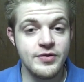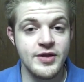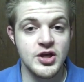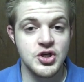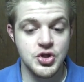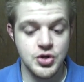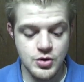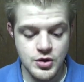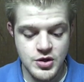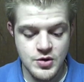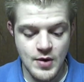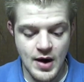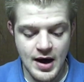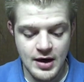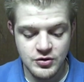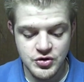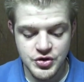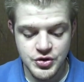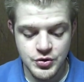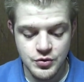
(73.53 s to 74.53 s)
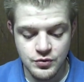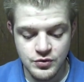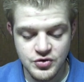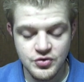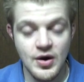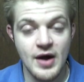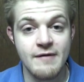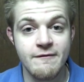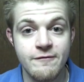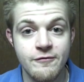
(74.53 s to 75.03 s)
They show you how to
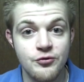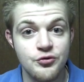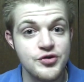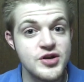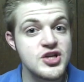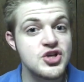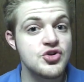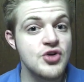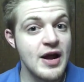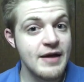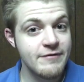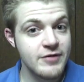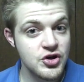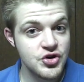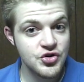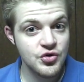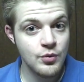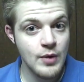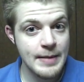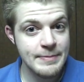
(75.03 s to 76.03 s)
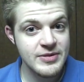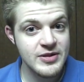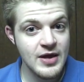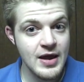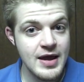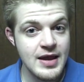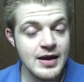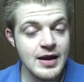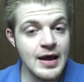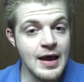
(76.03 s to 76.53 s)
drive free traffic to your
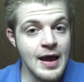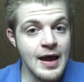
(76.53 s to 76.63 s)
website.